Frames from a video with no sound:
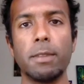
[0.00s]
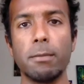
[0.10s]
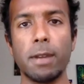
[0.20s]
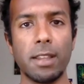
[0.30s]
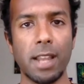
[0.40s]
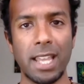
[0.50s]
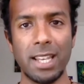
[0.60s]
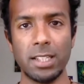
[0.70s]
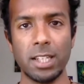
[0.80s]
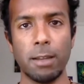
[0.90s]
about that
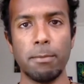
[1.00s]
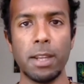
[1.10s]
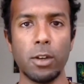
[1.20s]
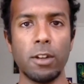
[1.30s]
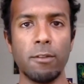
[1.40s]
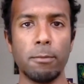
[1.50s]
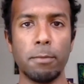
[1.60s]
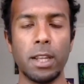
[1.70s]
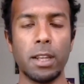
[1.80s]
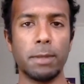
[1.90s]
energy. It may not even
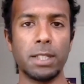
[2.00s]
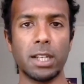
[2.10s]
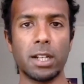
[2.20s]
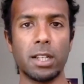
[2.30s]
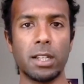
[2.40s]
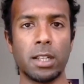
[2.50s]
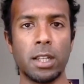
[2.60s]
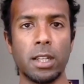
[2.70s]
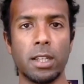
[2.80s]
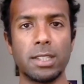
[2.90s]
be a particular
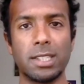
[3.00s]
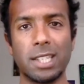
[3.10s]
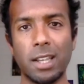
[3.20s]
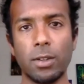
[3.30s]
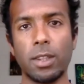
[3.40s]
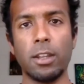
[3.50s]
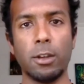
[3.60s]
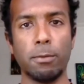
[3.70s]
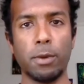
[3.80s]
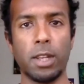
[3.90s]
skill that you
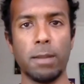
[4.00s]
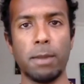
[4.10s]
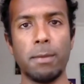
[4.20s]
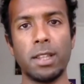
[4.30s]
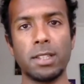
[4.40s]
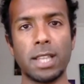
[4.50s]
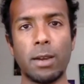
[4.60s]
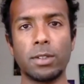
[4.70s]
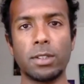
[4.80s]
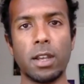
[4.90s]
embody. Maybe that's
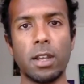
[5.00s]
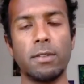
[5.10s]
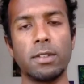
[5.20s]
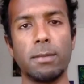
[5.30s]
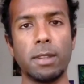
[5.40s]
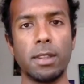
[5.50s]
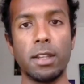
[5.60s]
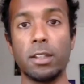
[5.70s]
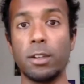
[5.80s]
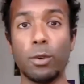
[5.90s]
outside of something that you
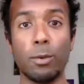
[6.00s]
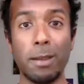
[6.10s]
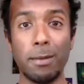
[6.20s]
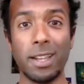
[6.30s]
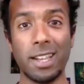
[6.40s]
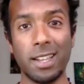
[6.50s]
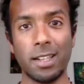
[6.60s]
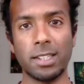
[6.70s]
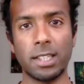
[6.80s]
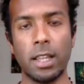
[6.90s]
do, or maybe it
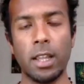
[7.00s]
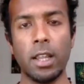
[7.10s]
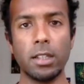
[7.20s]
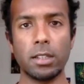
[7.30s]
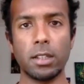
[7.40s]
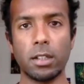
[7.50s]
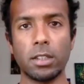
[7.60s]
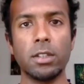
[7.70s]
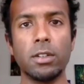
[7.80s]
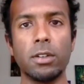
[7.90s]
is. Just start
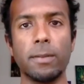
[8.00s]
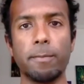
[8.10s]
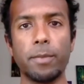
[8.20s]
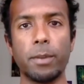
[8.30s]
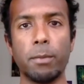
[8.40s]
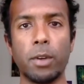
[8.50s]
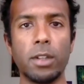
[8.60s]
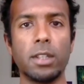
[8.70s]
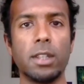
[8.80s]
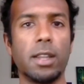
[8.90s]
to
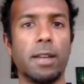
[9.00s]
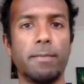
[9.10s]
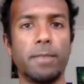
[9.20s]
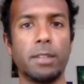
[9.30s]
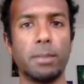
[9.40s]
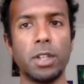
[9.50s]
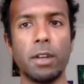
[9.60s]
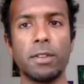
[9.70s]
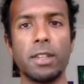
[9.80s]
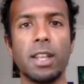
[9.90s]
monitor that, especially
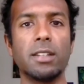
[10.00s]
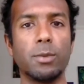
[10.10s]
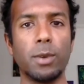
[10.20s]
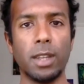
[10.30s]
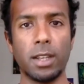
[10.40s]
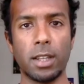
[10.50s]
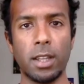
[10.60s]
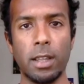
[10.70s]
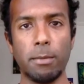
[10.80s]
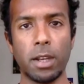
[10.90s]
over the next week,
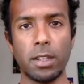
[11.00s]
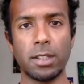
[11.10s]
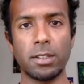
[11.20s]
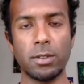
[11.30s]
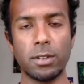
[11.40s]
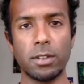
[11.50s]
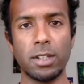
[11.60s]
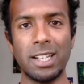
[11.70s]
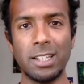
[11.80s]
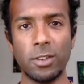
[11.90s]
because as you're
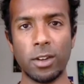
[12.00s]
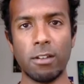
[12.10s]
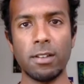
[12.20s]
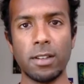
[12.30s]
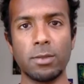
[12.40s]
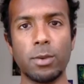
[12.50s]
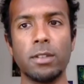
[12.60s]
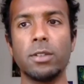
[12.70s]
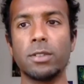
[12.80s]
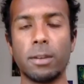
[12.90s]
hearing these
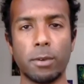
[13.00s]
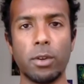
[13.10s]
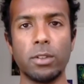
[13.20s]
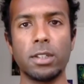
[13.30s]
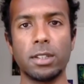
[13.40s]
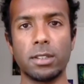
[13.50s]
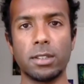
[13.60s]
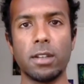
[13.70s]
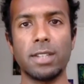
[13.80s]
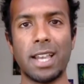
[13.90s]
words, your subconscious is
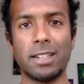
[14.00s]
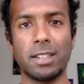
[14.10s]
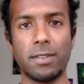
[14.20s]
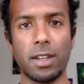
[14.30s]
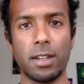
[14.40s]
starting to activate